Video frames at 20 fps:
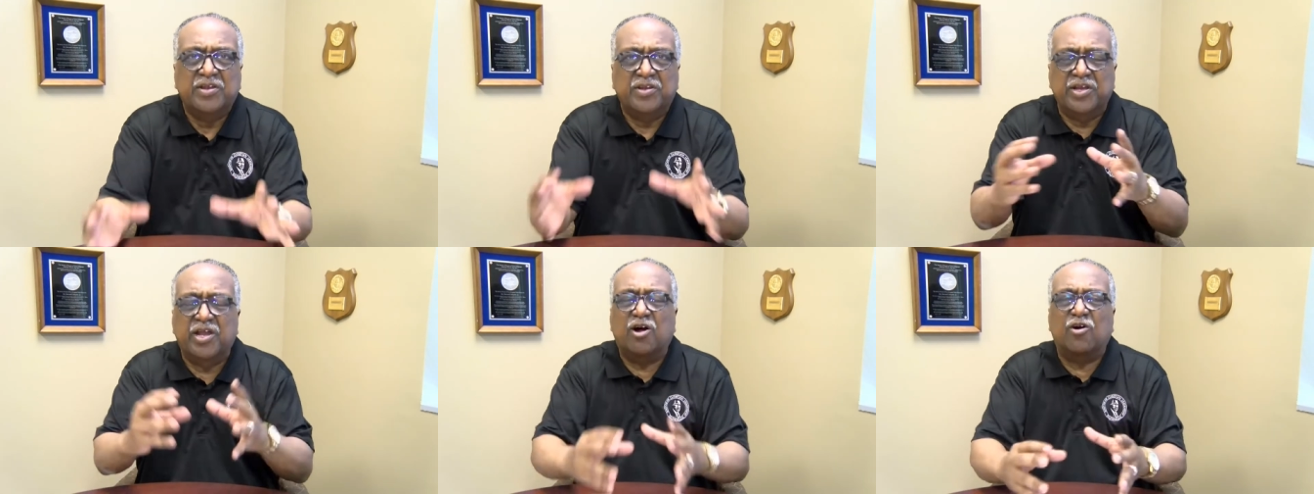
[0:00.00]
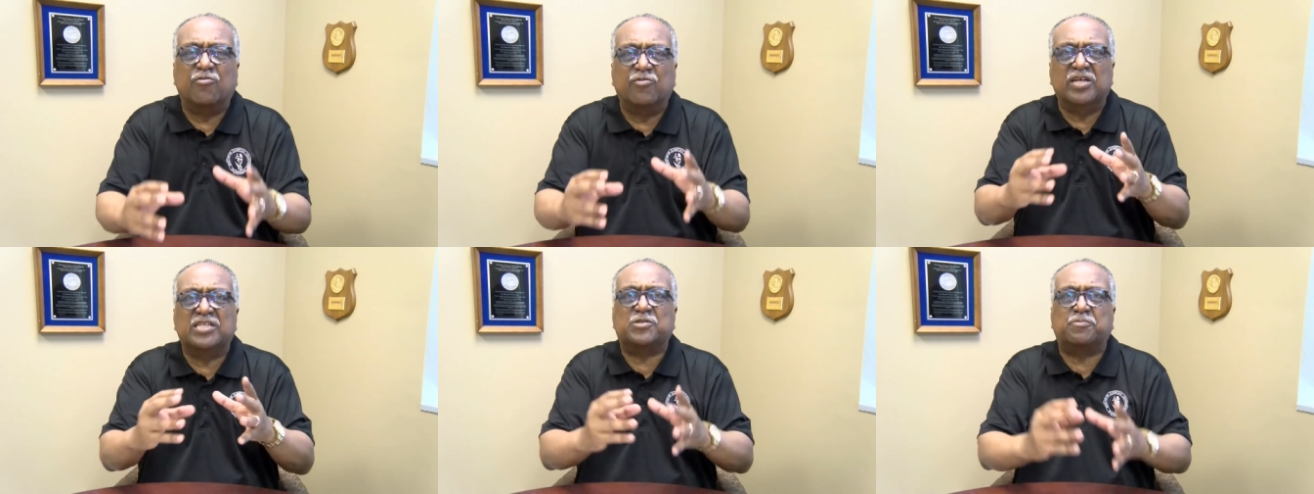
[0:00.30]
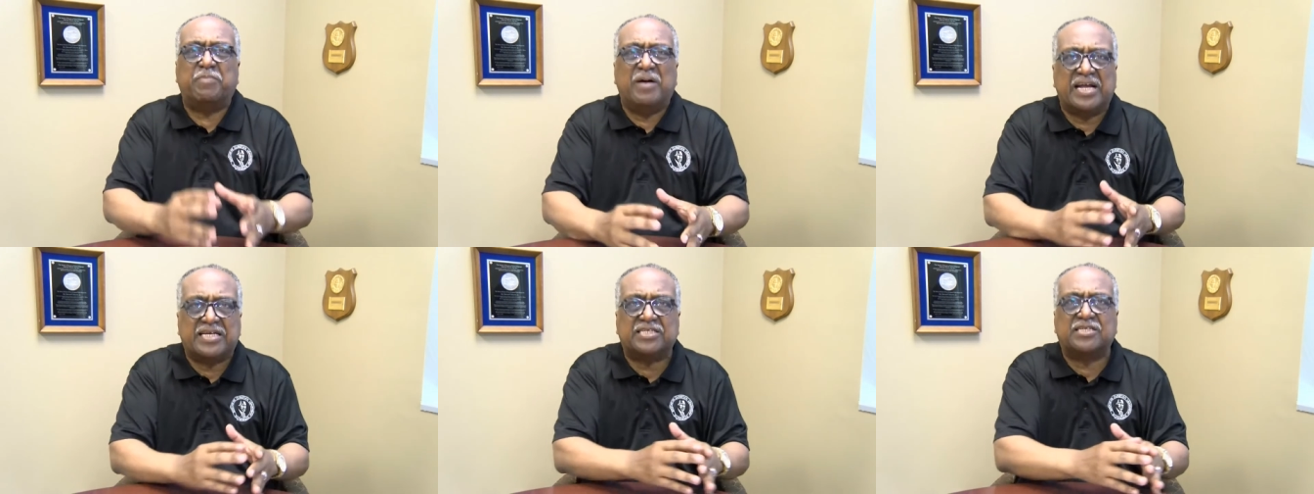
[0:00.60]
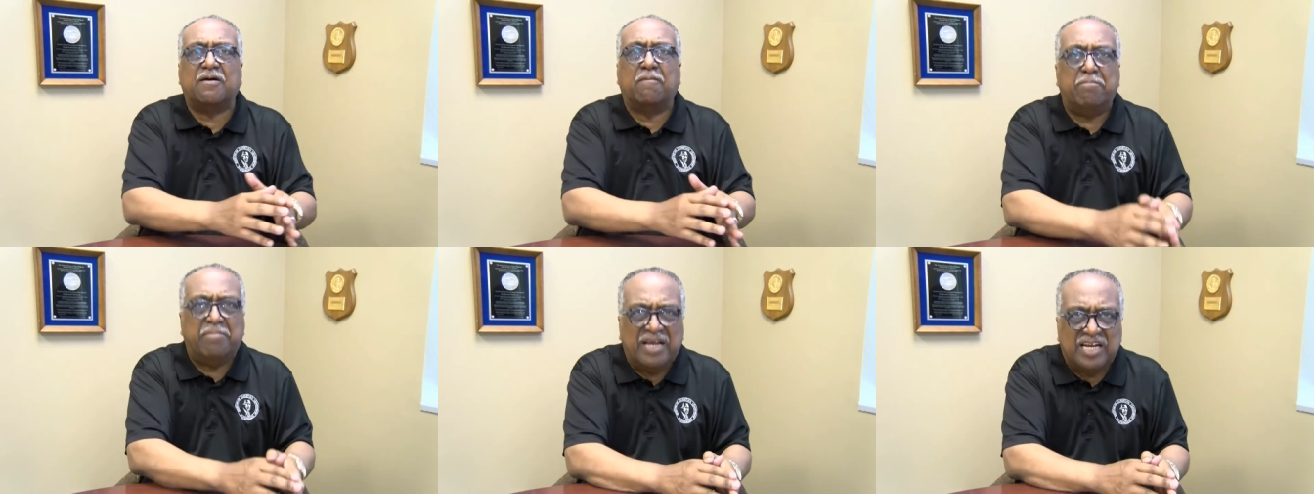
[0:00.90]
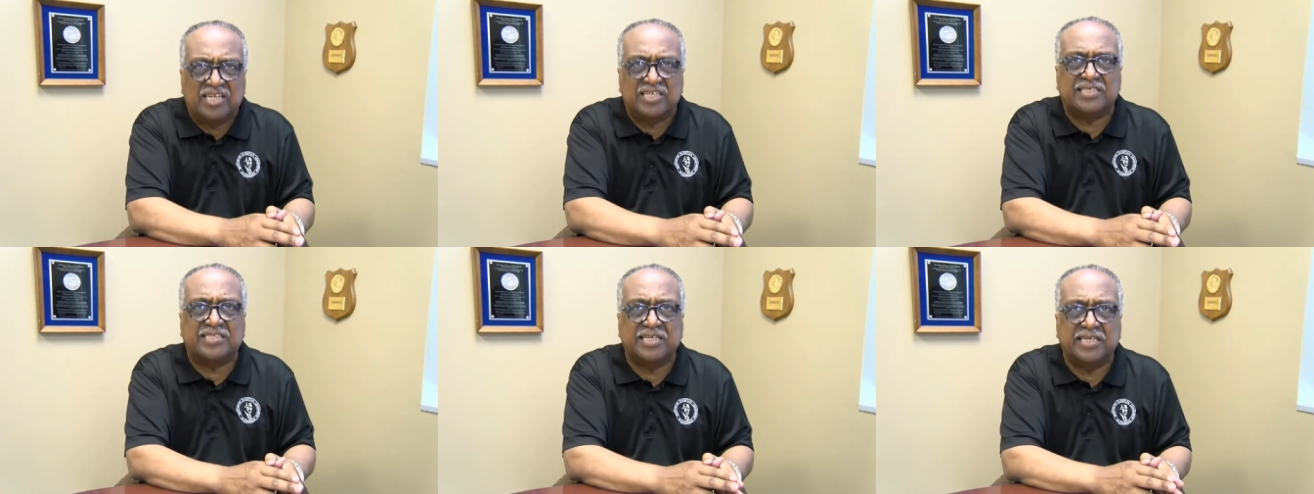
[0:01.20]
No
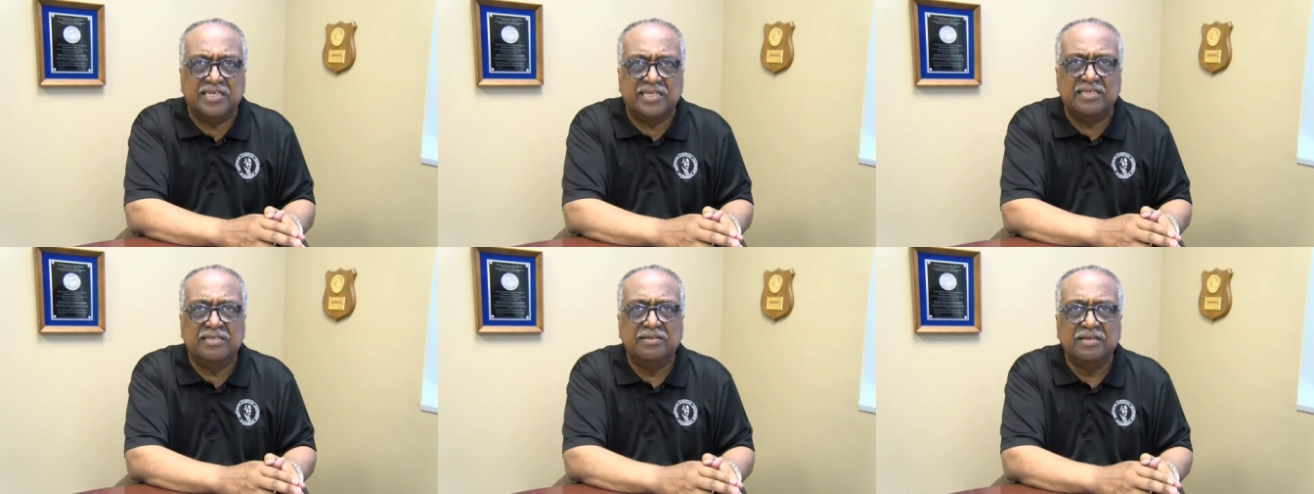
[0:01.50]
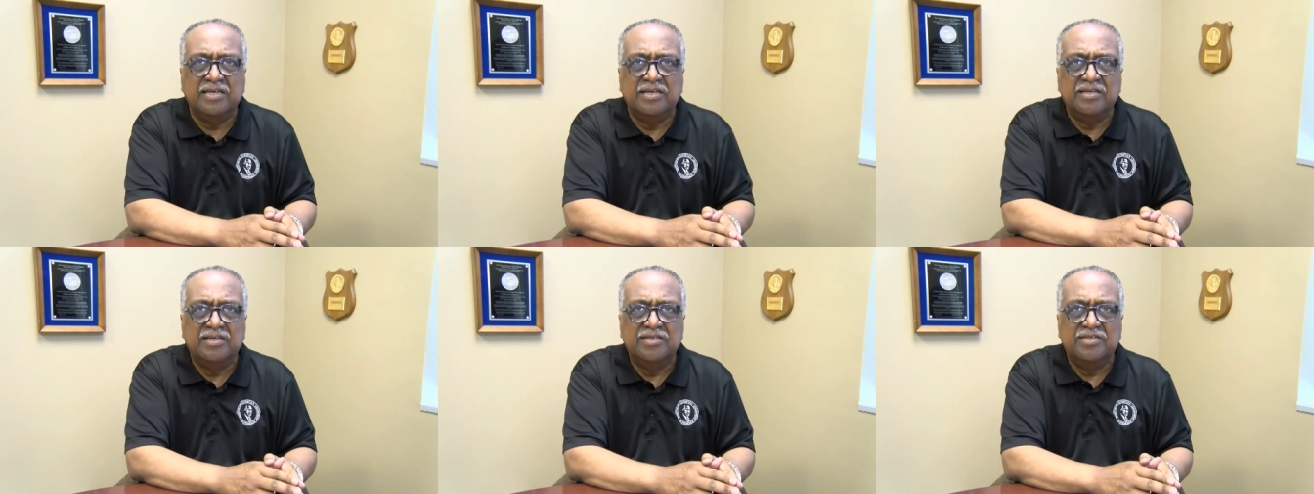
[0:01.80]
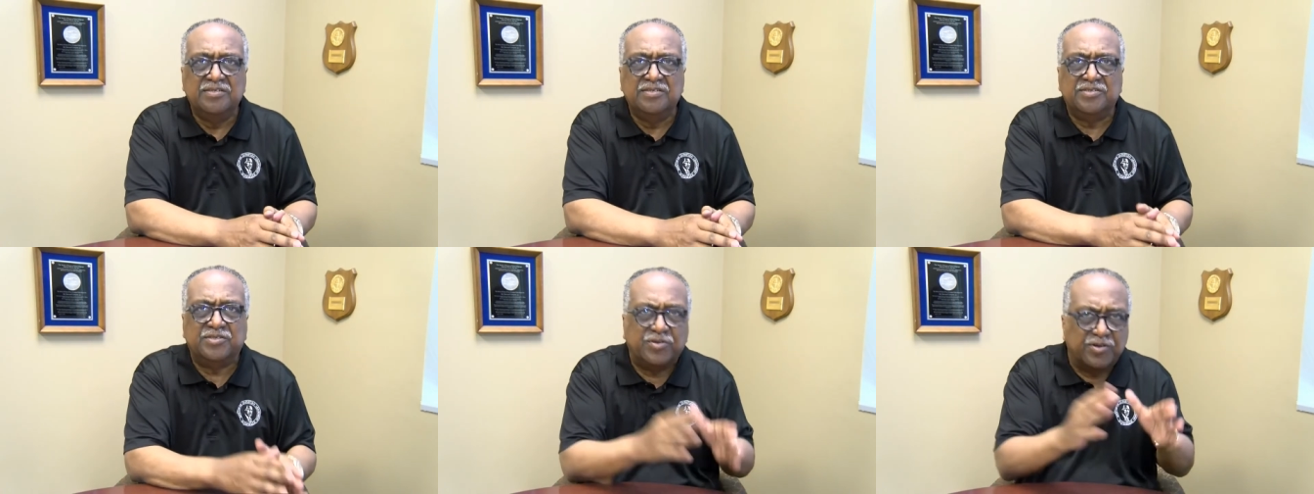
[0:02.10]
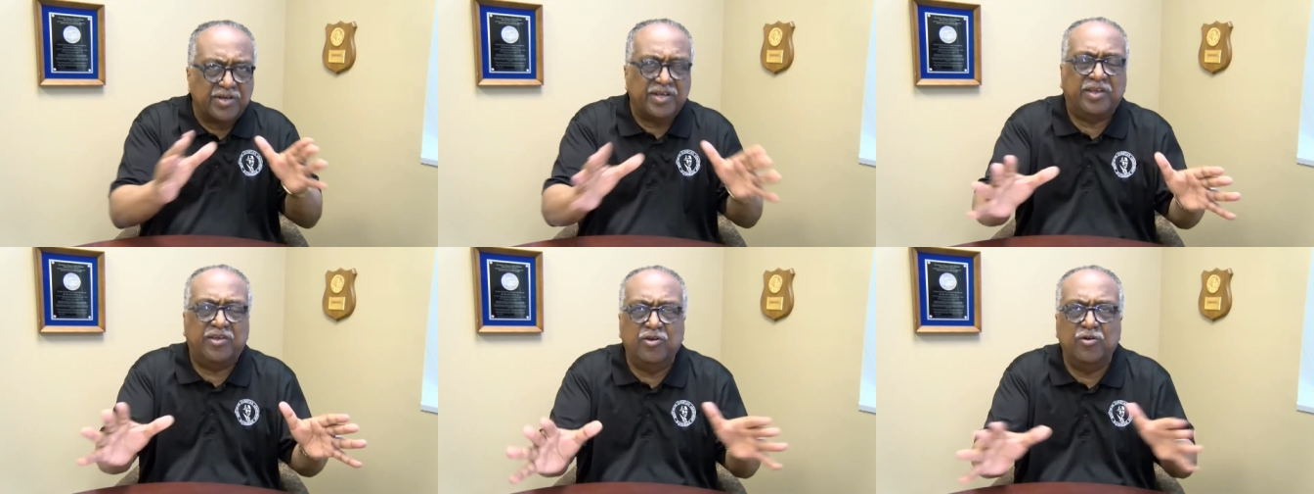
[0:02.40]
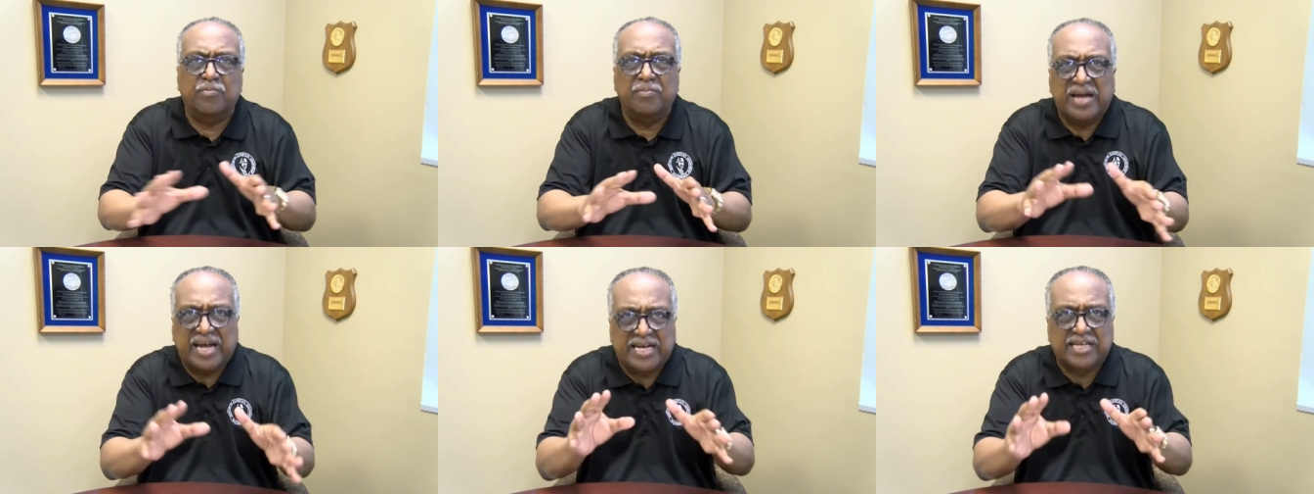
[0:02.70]
respectability to the
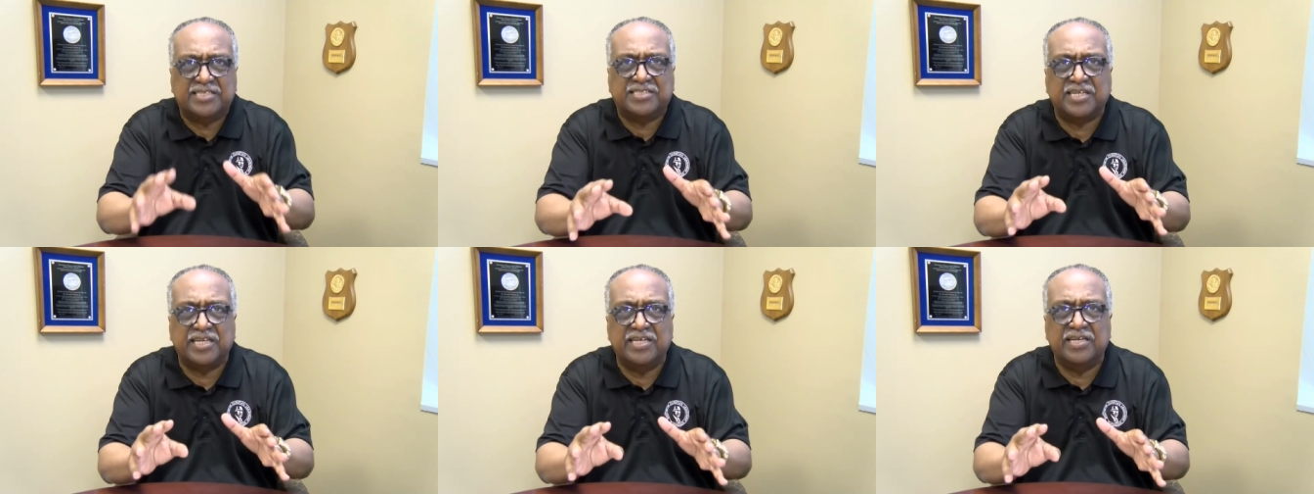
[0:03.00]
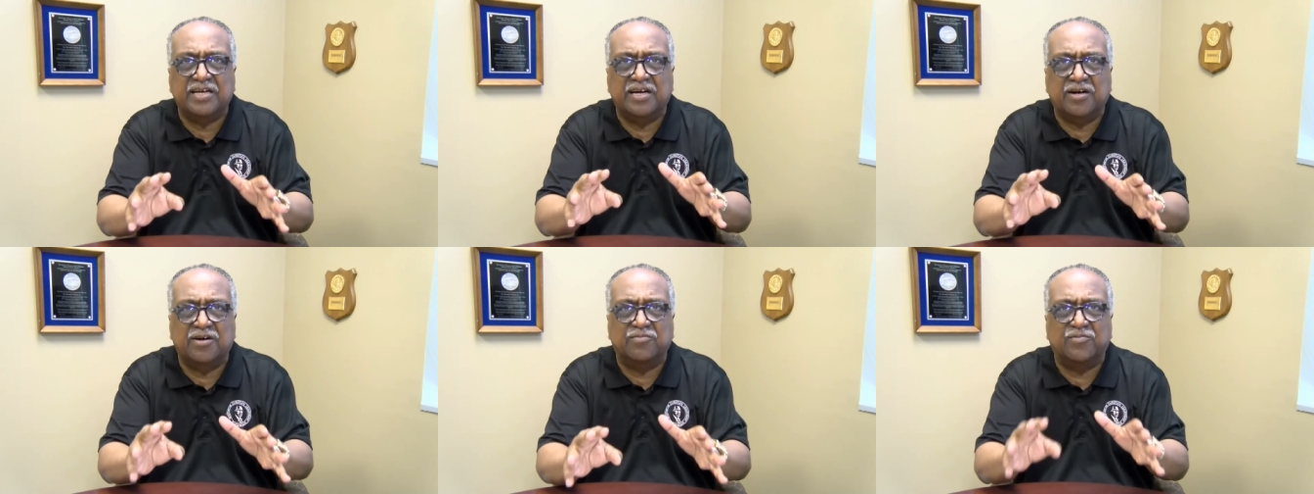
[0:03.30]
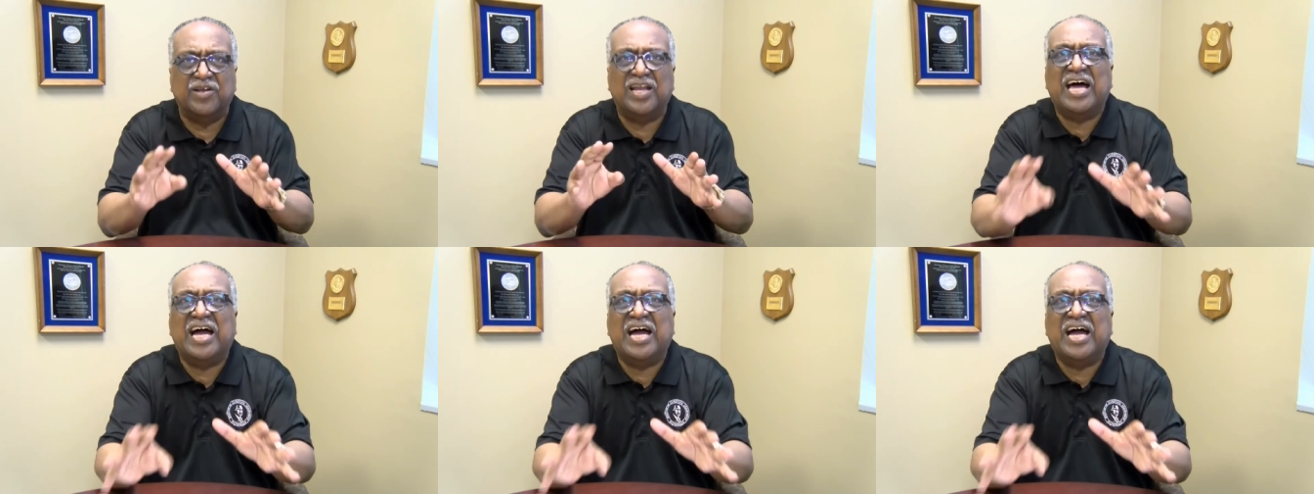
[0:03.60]
humanity of